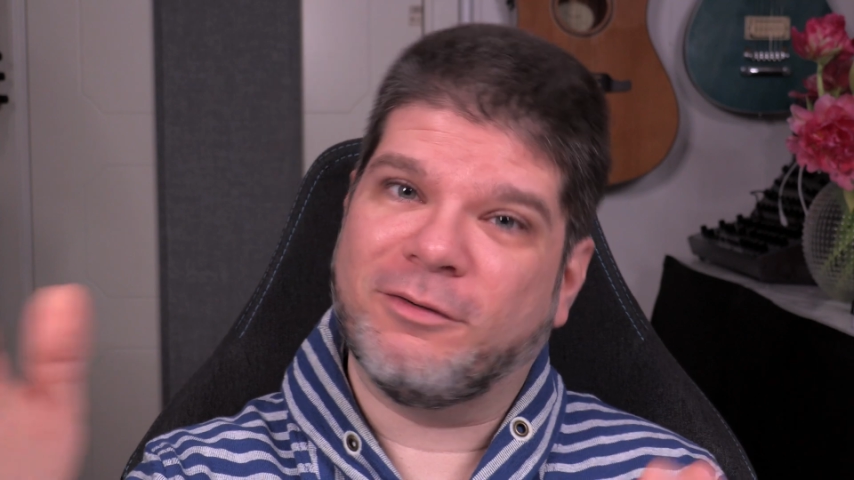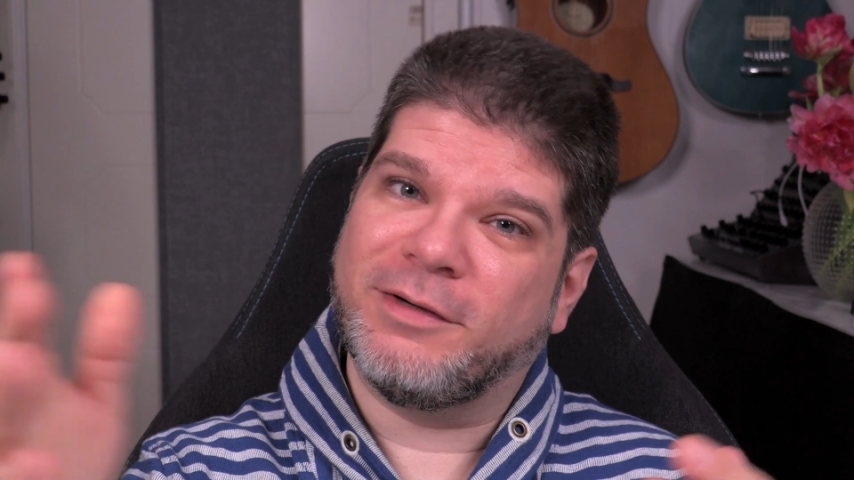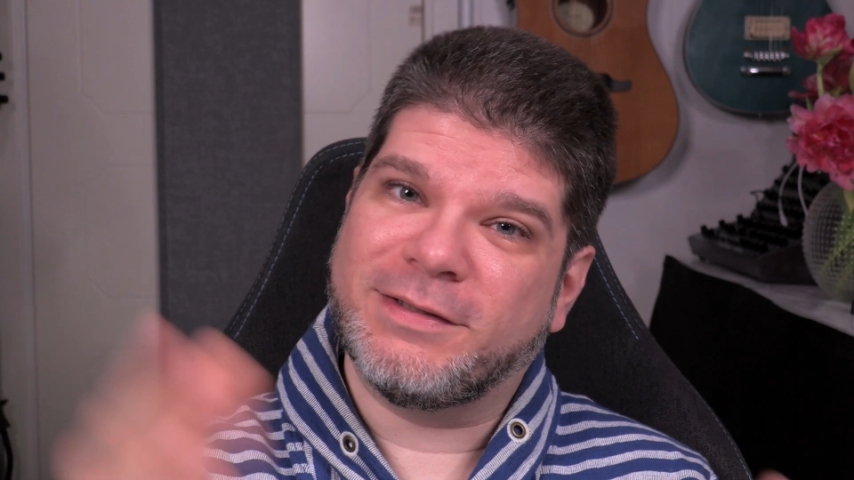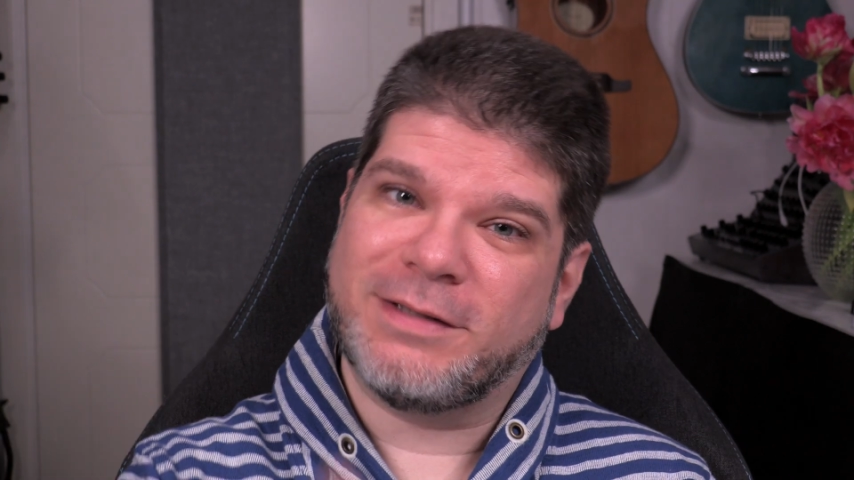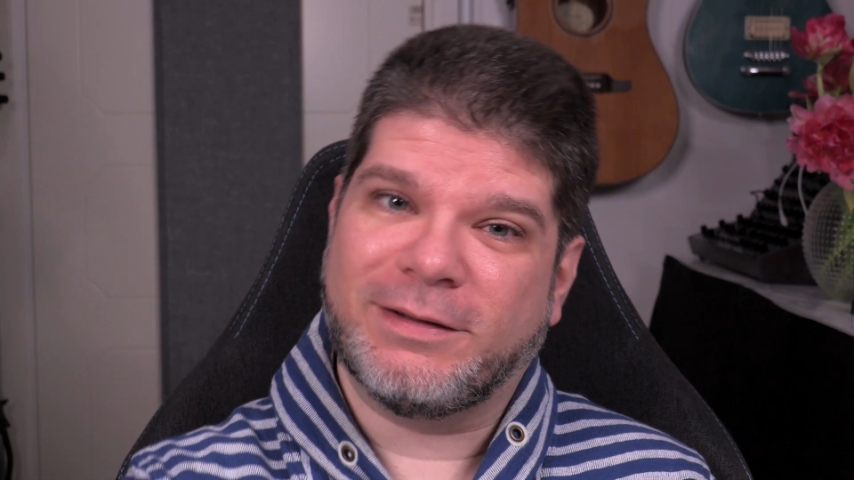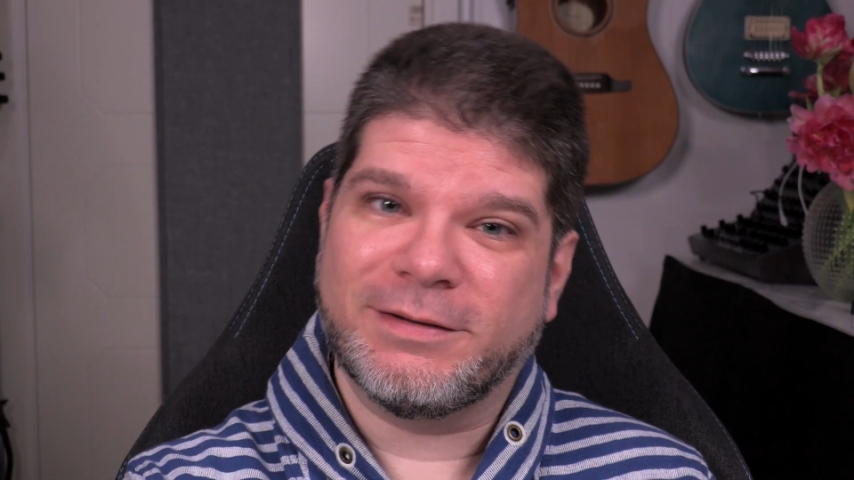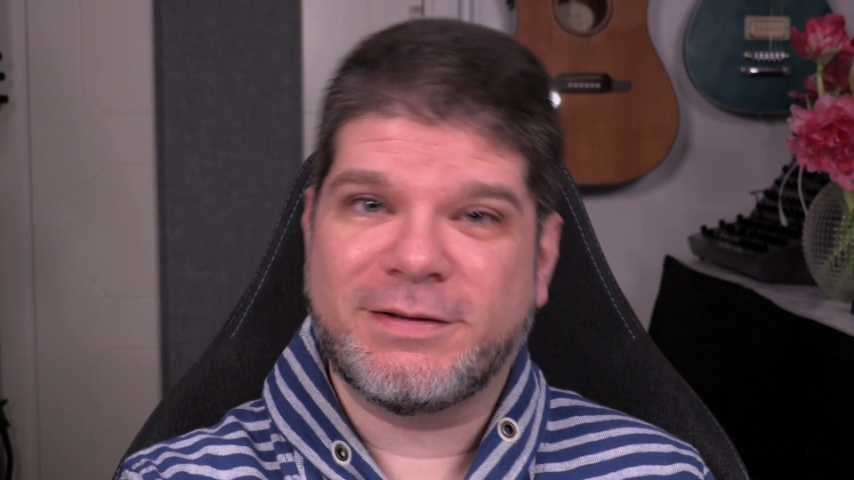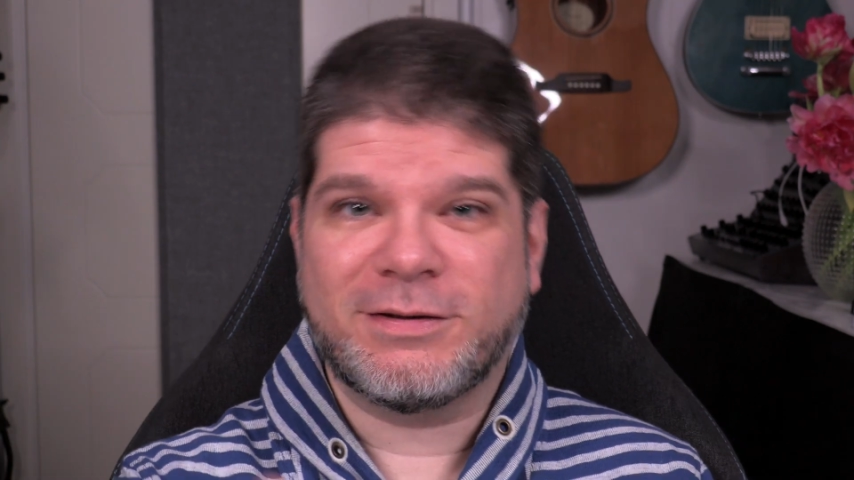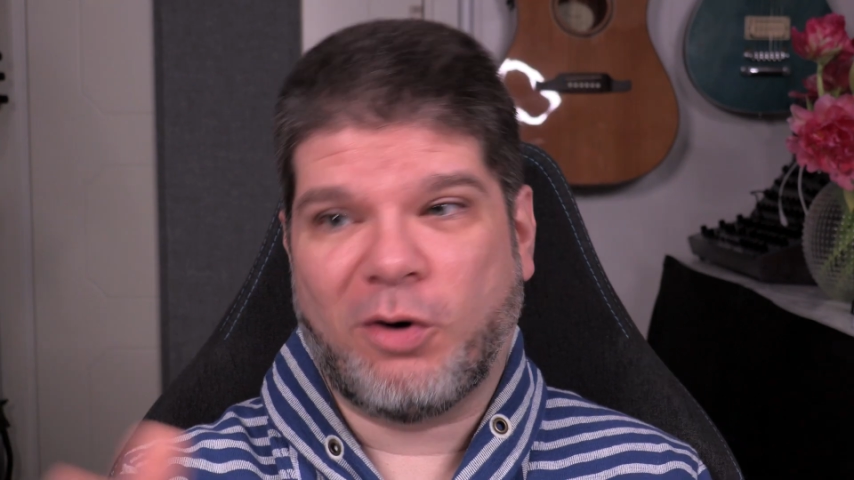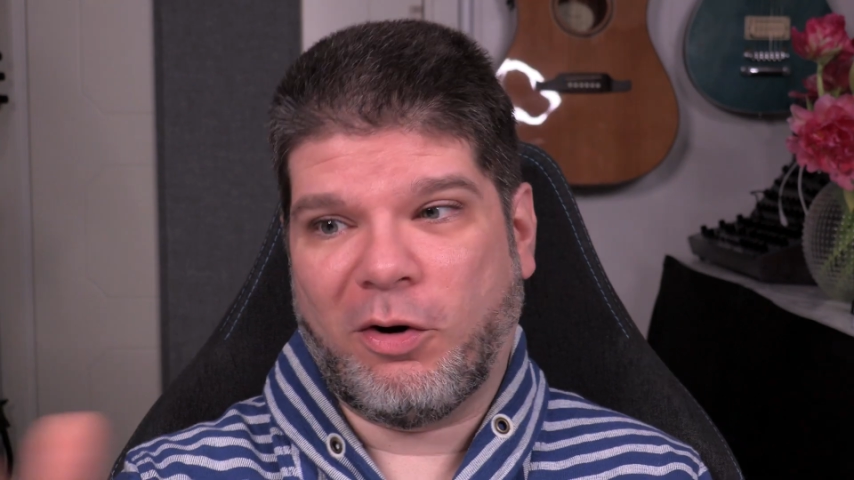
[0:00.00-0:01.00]

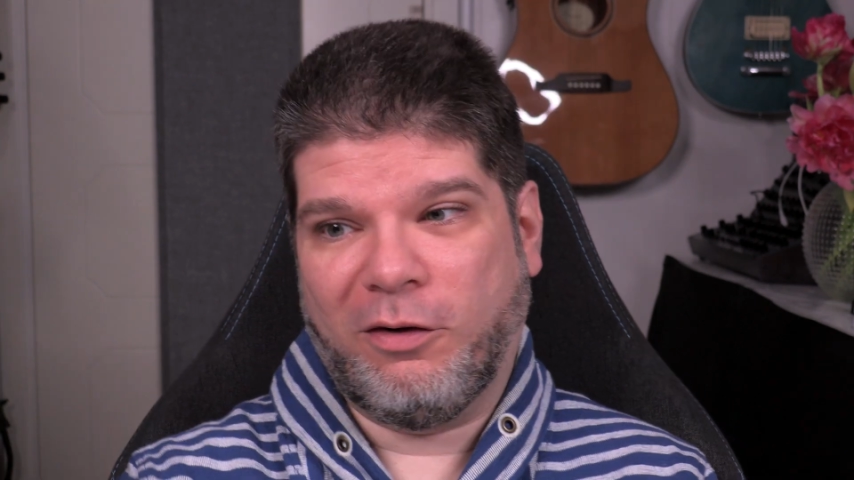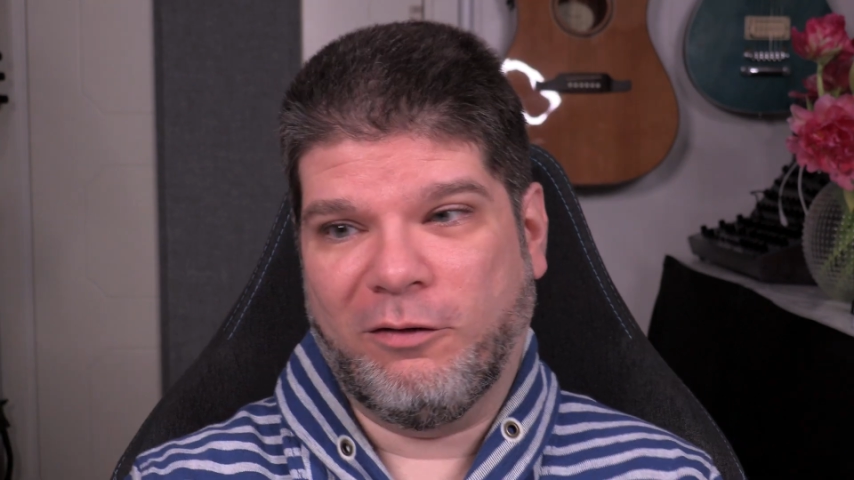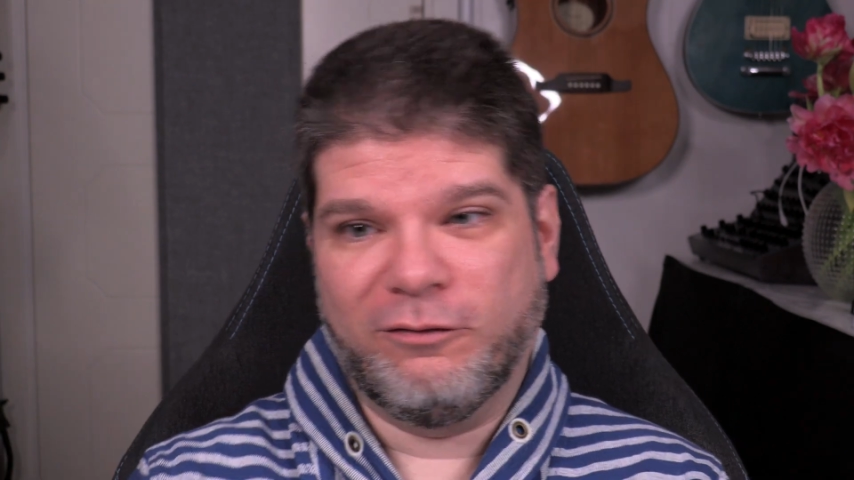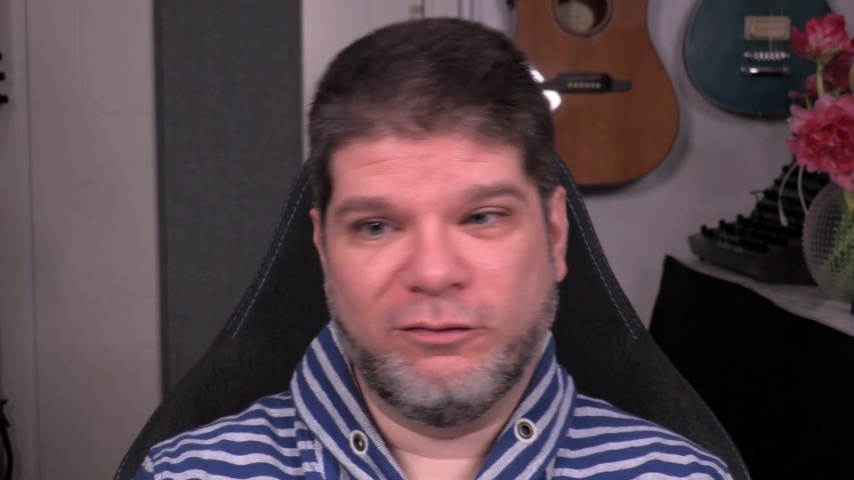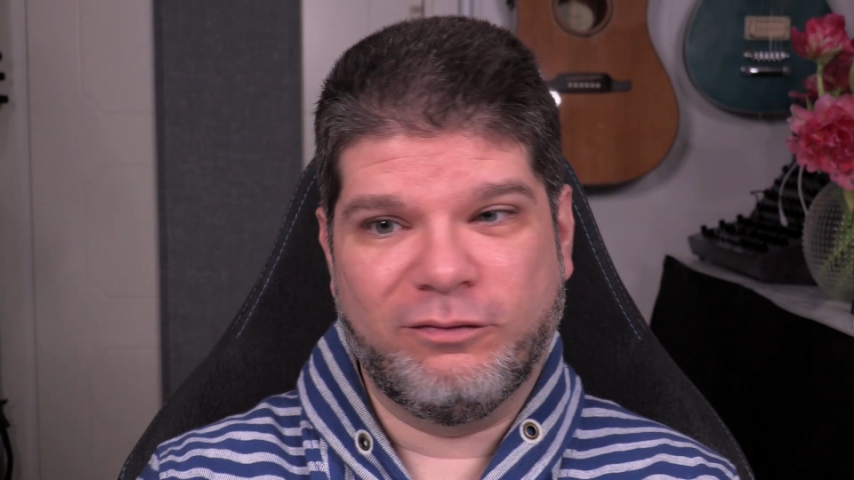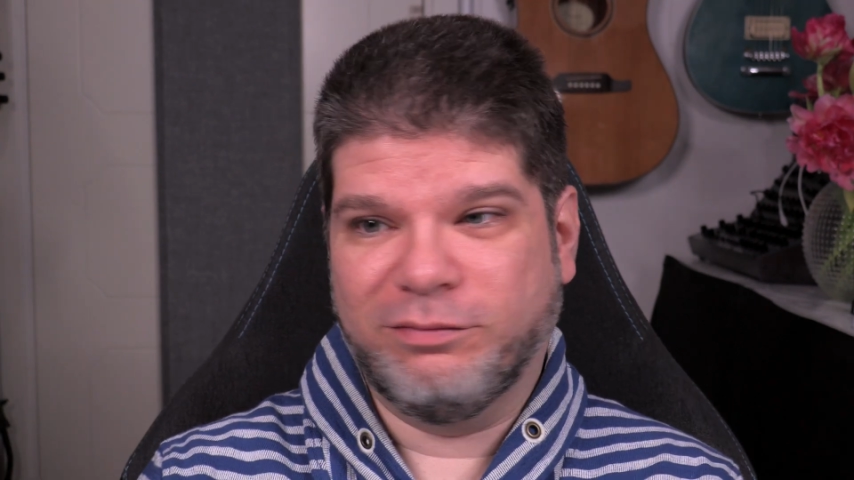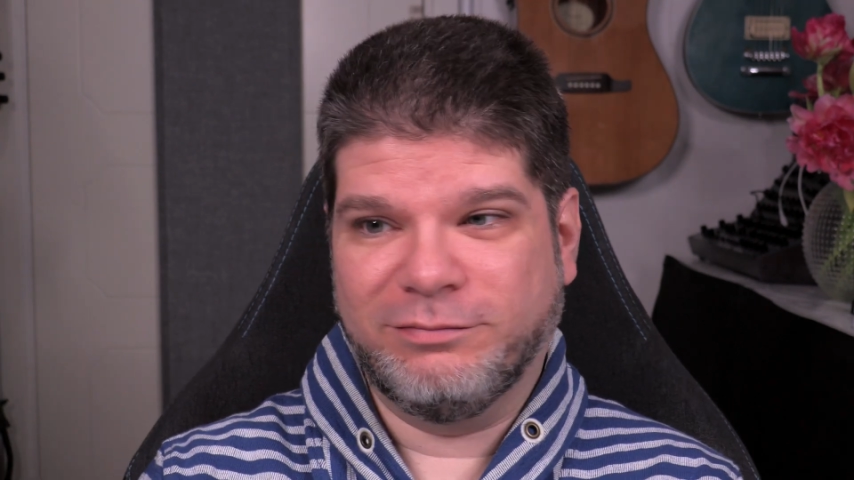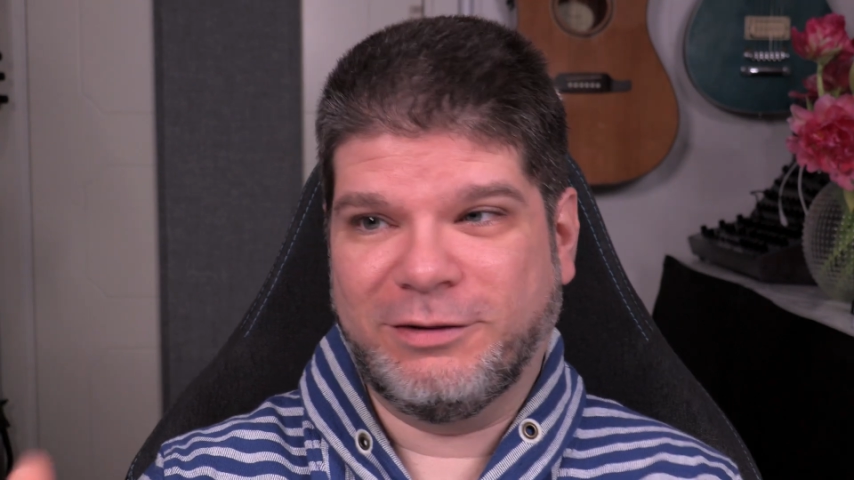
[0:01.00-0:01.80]
results of